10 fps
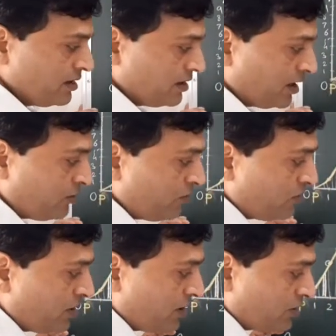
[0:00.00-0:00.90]
Now
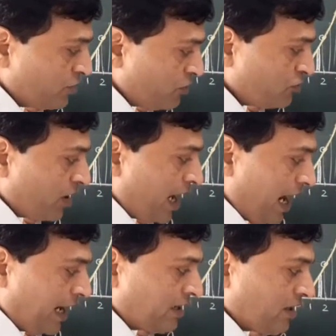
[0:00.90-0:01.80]
you have to
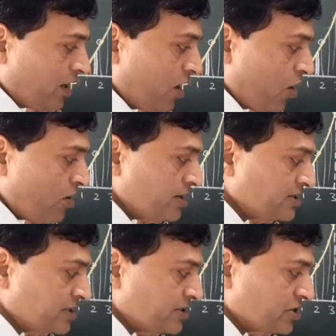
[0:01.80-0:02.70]
add all such